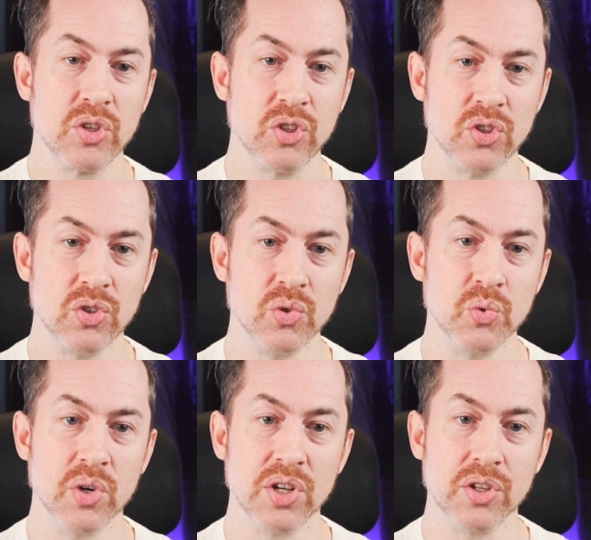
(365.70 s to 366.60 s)

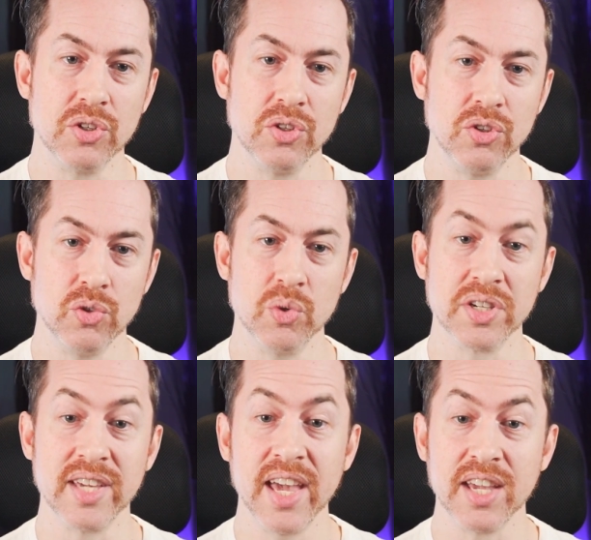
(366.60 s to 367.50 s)
you
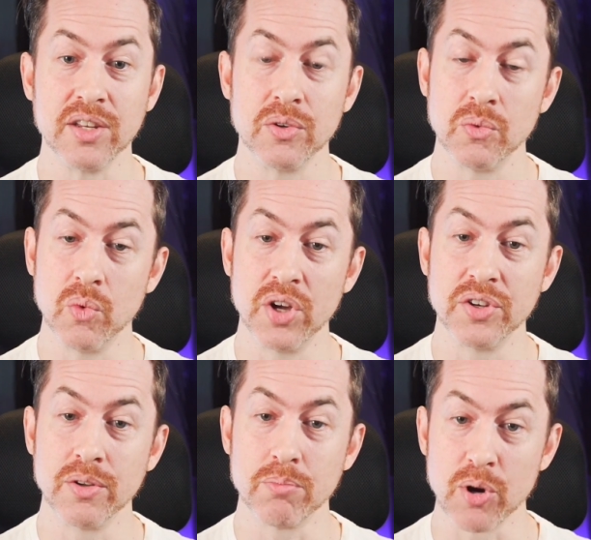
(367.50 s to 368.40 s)
will gain
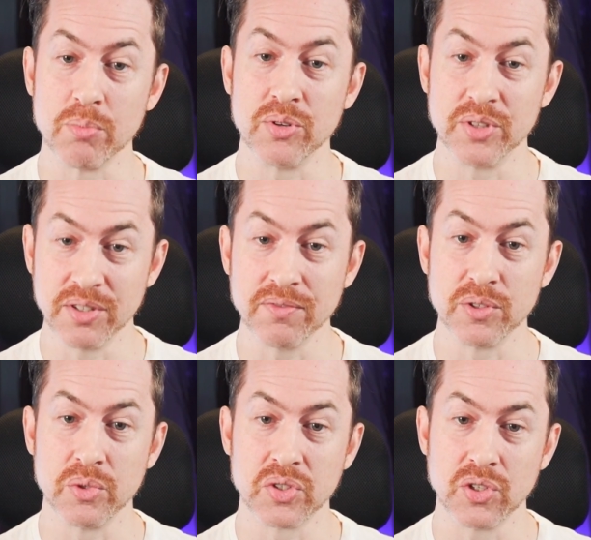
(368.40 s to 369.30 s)
1 purple
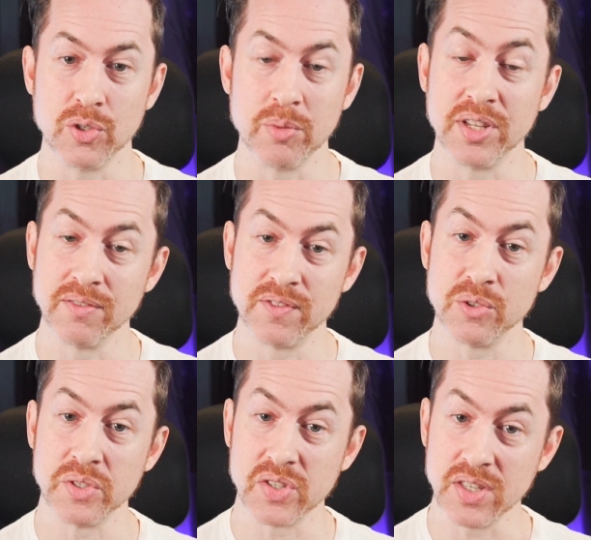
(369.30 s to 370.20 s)
influence cube, and
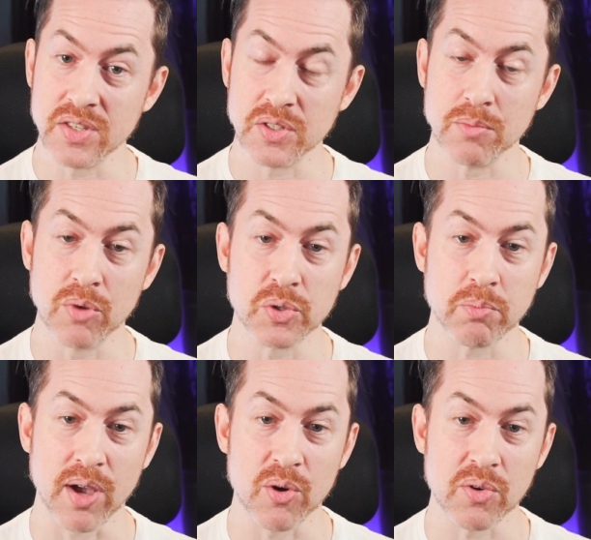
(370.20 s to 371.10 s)
influence is the
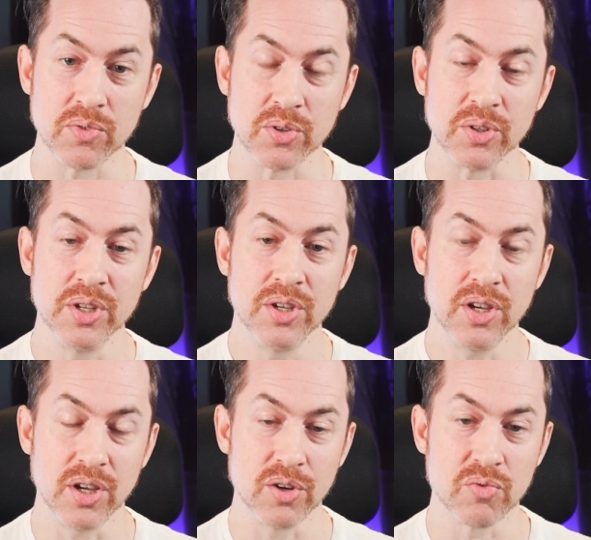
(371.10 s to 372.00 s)
most powerful
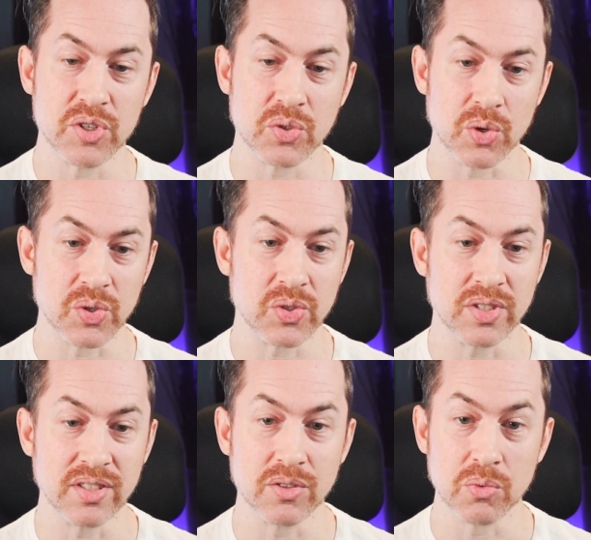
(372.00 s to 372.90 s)

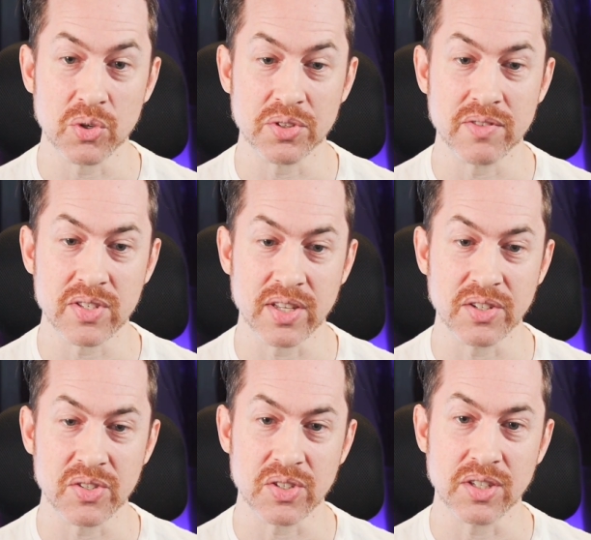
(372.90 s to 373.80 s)
resource in the world of
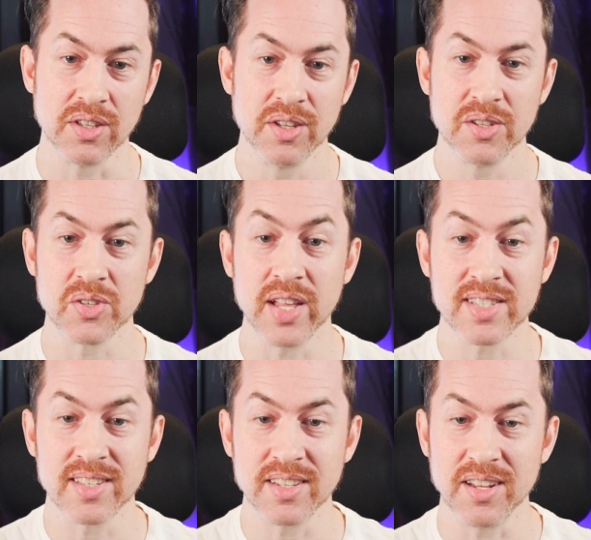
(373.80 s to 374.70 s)
Ascendancy. So
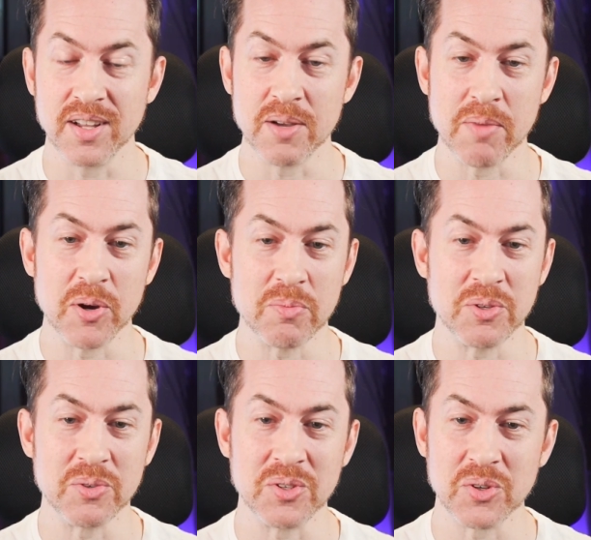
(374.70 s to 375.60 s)
that's it. I hope
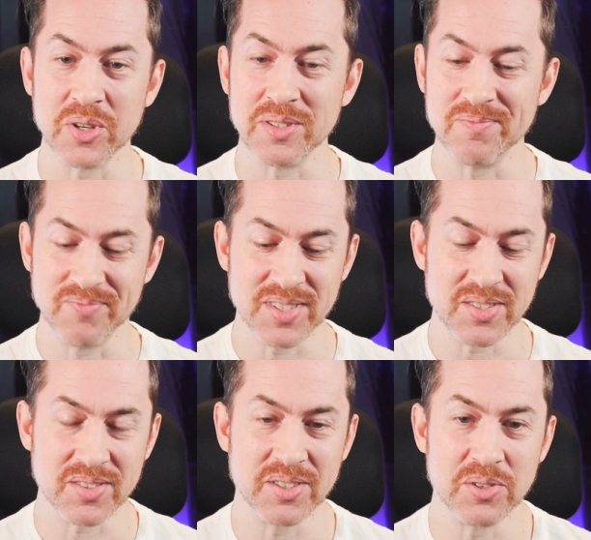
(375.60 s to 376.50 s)
you enjoyed
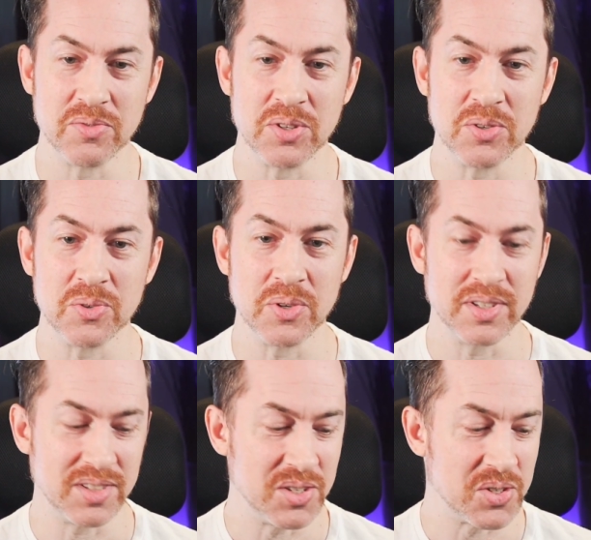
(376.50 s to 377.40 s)
this little view
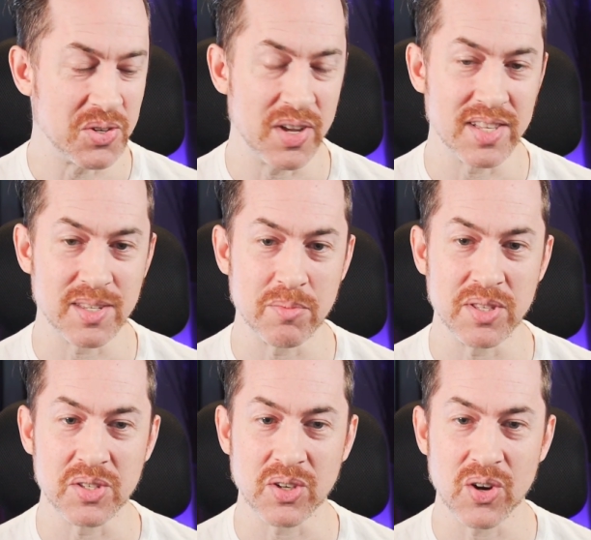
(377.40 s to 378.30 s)
teaser at some of
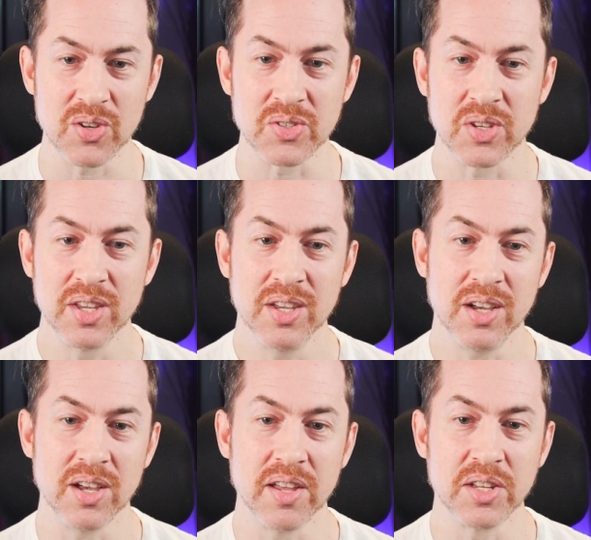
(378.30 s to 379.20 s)
these cards.
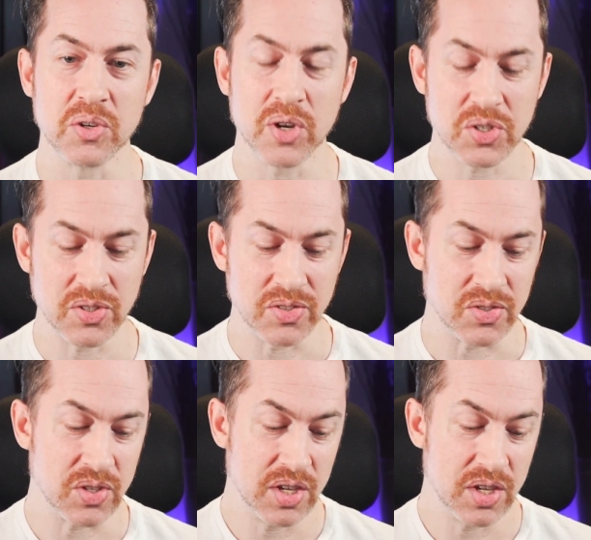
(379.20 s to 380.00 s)
Any questions,